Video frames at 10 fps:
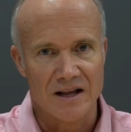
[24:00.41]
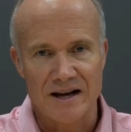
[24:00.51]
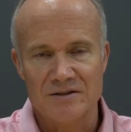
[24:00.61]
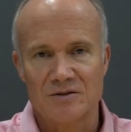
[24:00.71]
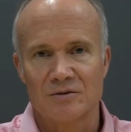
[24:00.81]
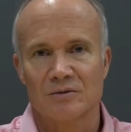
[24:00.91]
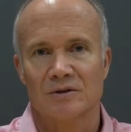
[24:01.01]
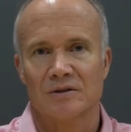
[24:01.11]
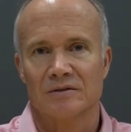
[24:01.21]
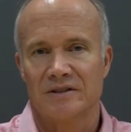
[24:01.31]
high
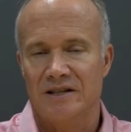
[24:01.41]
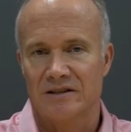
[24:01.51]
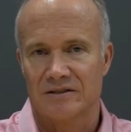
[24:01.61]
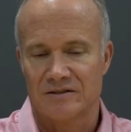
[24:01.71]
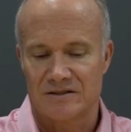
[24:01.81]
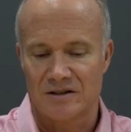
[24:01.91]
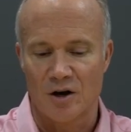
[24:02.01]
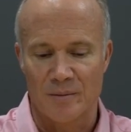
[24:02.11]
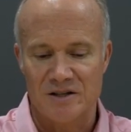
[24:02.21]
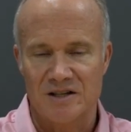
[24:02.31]
school years
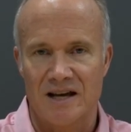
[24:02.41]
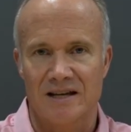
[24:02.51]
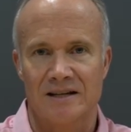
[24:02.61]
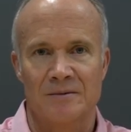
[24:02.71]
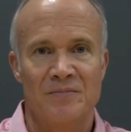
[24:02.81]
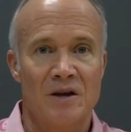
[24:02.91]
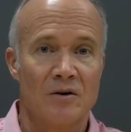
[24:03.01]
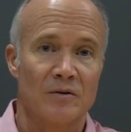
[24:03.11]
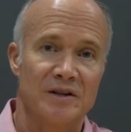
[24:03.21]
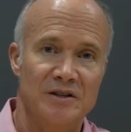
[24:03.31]
home educating,
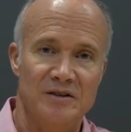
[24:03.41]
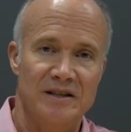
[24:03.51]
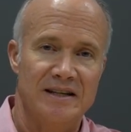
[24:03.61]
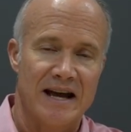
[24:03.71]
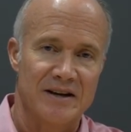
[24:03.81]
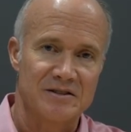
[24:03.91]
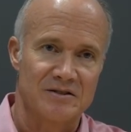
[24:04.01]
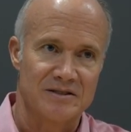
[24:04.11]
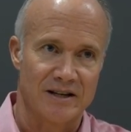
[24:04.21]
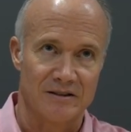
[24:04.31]
well, then you need to ask
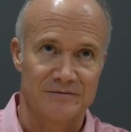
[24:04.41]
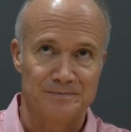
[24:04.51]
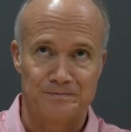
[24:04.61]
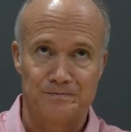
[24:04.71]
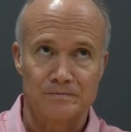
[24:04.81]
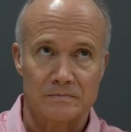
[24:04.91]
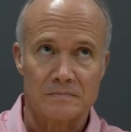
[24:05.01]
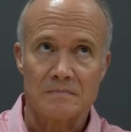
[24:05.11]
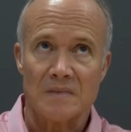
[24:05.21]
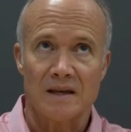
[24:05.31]
yourself,
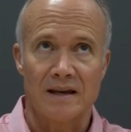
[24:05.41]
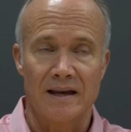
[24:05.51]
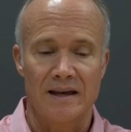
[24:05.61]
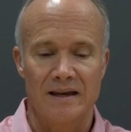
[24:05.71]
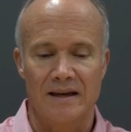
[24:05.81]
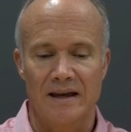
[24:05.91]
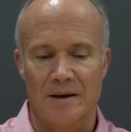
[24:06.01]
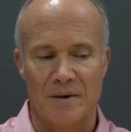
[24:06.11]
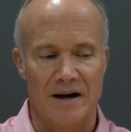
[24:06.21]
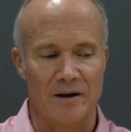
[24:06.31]

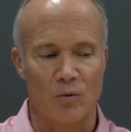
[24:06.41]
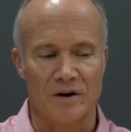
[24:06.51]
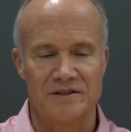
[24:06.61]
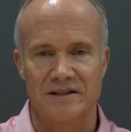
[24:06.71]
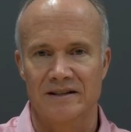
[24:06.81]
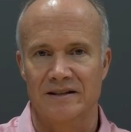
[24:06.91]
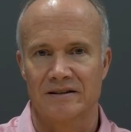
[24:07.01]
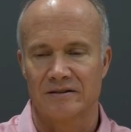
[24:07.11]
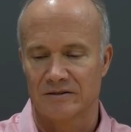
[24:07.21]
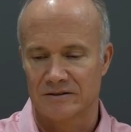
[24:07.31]
am I
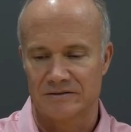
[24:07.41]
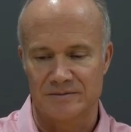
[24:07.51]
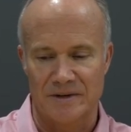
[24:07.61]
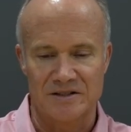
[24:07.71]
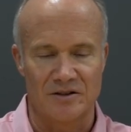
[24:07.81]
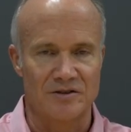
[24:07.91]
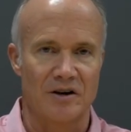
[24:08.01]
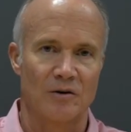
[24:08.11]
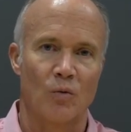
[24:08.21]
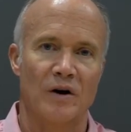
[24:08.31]
wanting, or is my son or
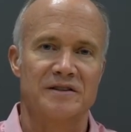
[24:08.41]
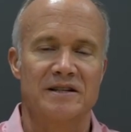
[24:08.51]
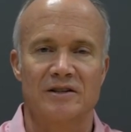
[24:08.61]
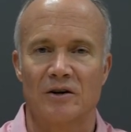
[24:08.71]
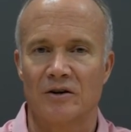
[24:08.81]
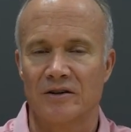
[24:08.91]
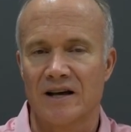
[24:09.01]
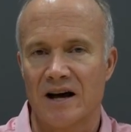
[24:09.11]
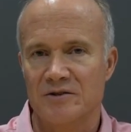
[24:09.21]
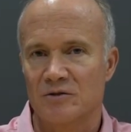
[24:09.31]
daughter wanting to earn the
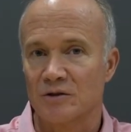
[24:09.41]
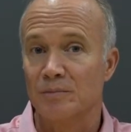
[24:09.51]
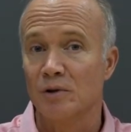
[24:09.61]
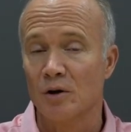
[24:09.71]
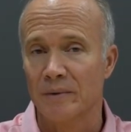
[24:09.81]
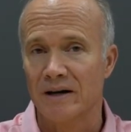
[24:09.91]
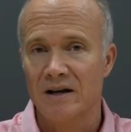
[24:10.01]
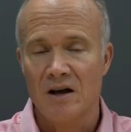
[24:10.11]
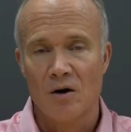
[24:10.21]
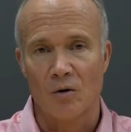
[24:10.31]
high school diploma
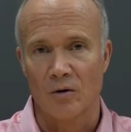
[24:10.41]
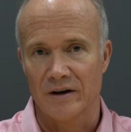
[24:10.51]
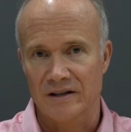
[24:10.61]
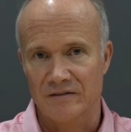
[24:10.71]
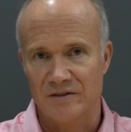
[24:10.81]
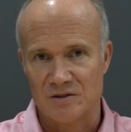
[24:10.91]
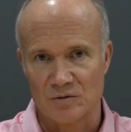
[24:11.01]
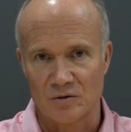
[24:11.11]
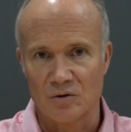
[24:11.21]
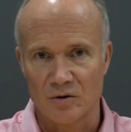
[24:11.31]
or
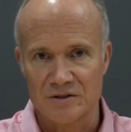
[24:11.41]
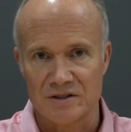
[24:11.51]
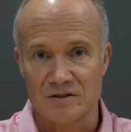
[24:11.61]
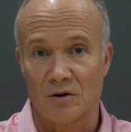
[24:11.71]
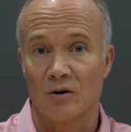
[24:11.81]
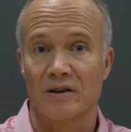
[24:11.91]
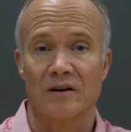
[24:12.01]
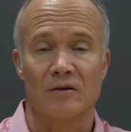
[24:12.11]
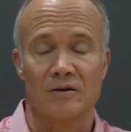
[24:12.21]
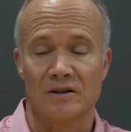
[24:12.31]
individual courses,
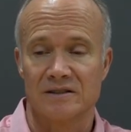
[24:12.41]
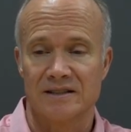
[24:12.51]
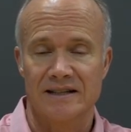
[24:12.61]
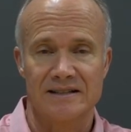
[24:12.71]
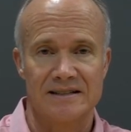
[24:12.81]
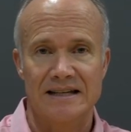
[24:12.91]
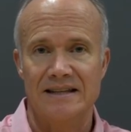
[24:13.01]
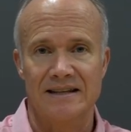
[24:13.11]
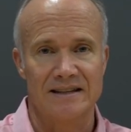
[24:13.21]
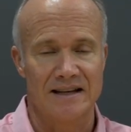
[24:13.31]
or is
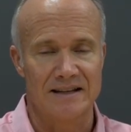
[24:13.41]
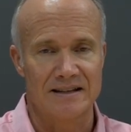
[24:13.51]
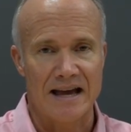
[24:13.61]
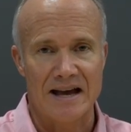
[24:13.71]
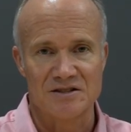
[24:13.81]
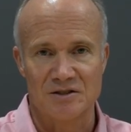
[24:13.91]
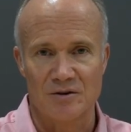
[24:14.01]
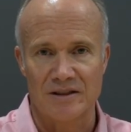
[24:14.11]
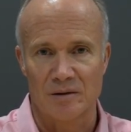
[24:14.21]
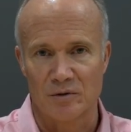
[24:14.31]
anything that has to do
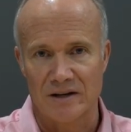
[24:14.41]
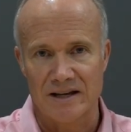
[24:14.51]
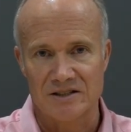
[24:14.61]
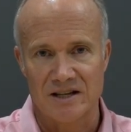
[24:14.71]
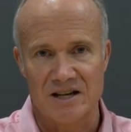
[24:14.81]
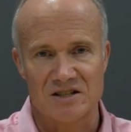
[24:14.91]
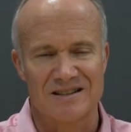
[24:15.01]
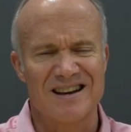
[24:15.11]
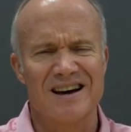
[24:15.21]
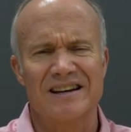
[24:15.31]
with Alberta
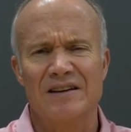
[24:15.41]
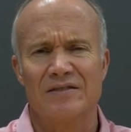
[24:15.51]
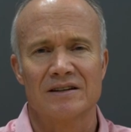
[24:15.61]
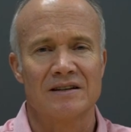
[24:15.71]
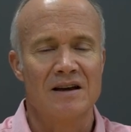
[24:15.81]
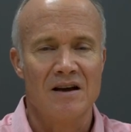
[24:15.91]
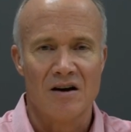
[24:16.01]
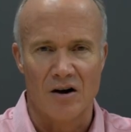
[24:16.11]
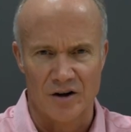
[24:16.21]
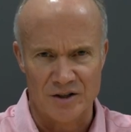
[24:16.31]
education not even
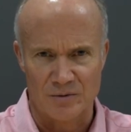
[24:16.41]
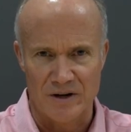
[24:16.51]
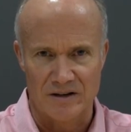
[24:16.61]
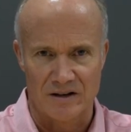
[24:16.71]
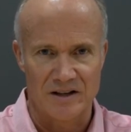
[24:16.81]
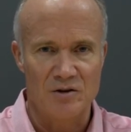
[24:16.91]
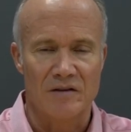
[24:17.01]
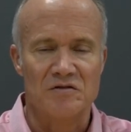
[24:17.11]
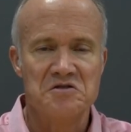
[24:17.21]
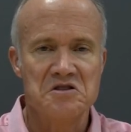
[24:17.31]
on your radar? Like, you
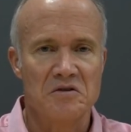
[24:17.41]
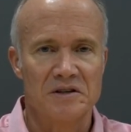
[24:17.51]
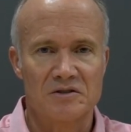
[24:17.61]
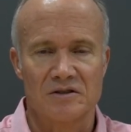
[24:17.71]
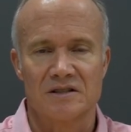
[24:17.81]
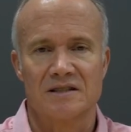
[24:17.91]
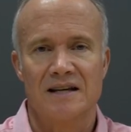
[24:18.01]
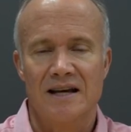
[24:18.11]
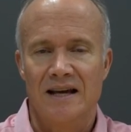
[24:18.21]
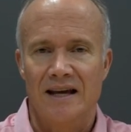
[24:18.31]
have no interest
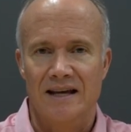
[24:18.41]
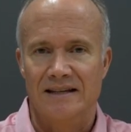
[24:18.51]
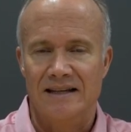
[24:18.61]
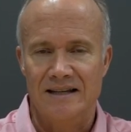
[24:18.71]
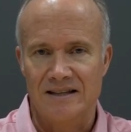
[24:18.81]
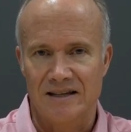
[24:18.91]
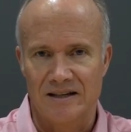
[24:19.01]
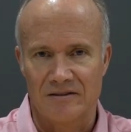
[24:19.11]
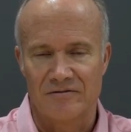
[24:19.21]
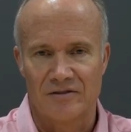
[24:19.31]
in
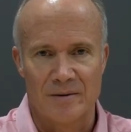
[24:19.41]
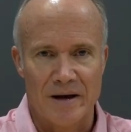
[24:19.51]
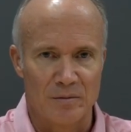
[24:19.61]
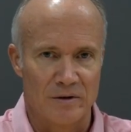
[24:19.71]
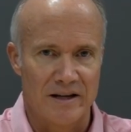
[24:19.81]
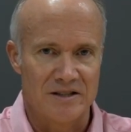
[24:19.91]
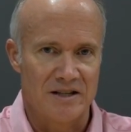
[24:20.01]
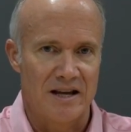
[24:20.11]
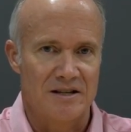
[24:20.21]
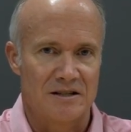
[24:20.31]
anything from Alberta
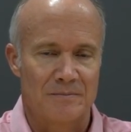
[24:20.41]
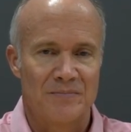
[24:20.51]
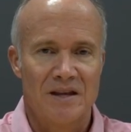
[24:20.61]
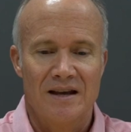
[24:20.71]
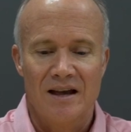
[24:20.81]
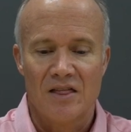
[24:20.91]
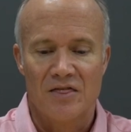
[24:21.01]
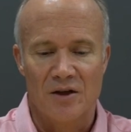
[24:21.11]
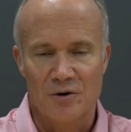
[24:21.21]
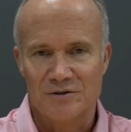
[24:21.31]
education.
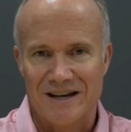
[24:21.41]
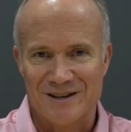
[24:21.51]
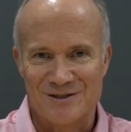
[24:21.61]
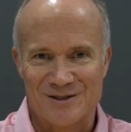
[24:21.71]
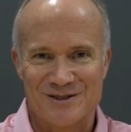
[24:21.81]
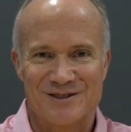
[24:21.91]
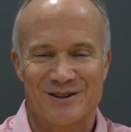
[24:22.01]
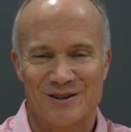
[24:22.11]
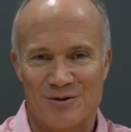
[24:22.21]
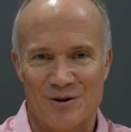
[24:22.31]
Those answers
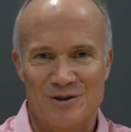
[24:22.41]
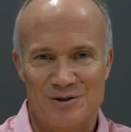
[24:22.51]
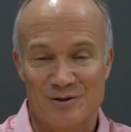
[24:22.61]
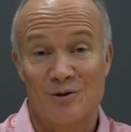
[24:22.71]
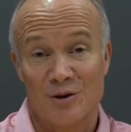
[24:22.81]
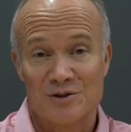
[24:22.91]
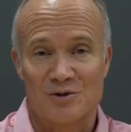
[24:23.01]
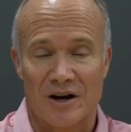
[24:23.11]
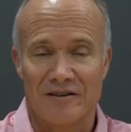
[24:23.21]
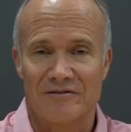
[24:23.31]
are going to, of course,
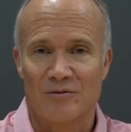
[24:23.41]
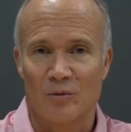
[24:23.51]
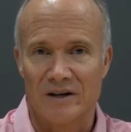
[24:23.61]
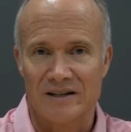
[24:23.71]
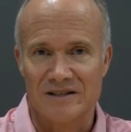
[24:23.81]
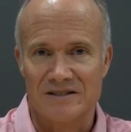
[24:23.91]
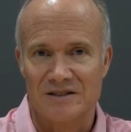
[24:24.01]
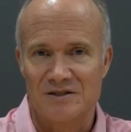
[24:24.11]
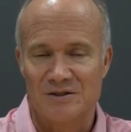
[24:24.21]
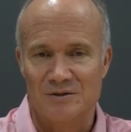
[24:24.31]
drive what it is
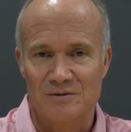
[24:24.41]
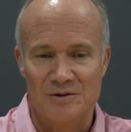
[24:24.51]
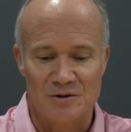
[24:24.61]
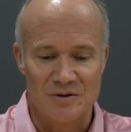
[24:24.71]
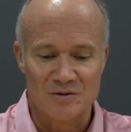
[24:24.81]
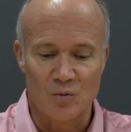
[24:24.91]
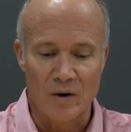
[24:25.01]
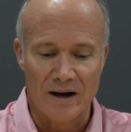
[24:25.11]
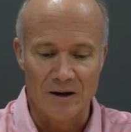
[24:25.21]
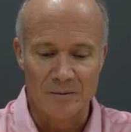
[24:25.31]
that you do as
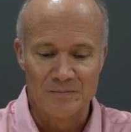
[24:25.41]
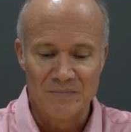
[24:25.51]
well.